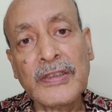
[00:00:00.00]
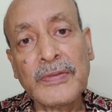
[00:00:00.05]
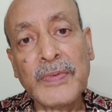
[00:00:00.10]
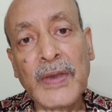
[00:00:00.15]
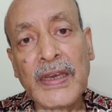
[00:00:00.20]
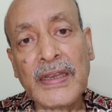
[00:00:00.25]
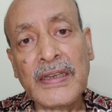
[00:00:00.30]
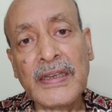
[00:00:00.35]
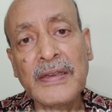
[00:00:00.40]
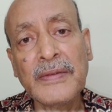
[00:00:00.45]

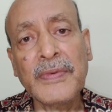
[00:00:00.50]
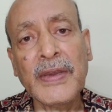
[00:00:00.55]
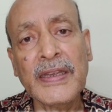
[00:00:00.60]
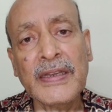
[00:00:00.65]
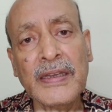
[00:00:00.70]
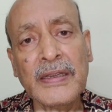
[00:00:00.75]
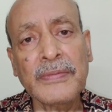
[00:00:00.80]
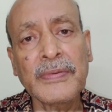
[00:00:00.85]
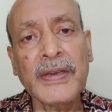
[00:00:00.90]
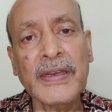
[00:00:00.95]

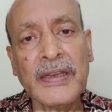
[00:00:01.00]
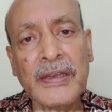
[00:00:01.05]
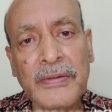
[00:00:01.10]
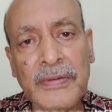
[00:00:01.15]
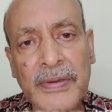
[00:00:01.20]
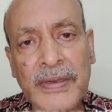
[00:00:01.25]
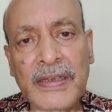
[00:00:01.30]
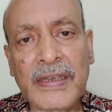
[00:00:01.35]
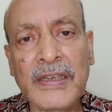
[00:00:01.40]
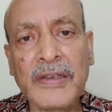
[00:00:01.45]

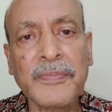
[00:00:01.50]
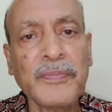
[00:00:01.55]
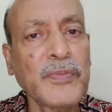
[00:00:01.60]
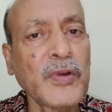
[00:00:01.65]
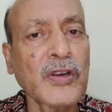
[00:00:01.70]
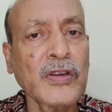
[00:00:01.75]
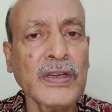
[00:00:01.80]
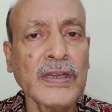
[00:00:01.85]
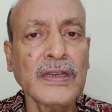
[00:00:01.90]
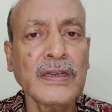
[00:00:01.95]
very
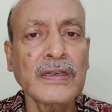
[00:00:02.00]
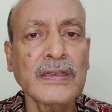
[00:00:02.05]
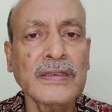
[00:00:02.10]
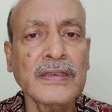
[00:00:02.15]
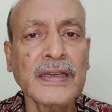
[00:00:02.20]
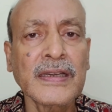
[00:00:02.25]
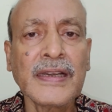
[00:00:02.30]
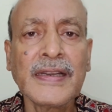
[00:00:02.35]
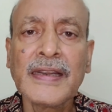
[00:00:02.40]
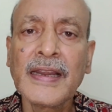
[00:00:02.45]
important
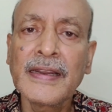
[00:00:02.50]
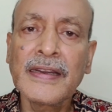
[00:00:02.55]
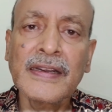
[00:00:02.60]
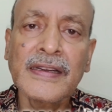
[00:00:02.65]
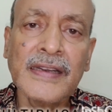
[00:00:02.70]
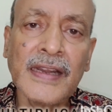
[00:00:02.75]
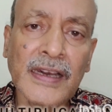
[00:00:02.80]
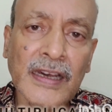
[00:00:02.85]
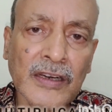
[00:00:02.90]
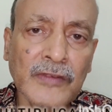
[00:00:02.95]
in
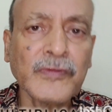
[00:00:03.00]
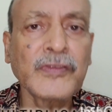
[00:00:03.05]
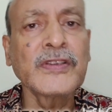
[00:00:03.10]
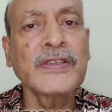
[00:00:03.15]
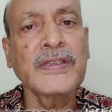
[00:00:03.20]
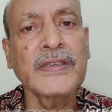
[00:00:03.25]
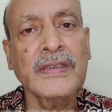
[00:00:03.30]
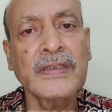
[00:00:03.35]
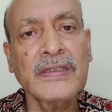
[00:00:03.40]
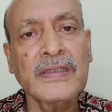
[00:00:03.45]
entire
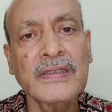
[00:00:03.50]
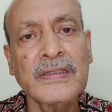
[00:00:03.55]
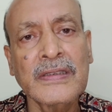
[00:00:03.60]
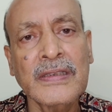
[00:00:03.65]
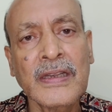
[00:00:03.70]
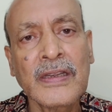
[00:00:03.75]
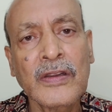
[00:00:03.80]
physics.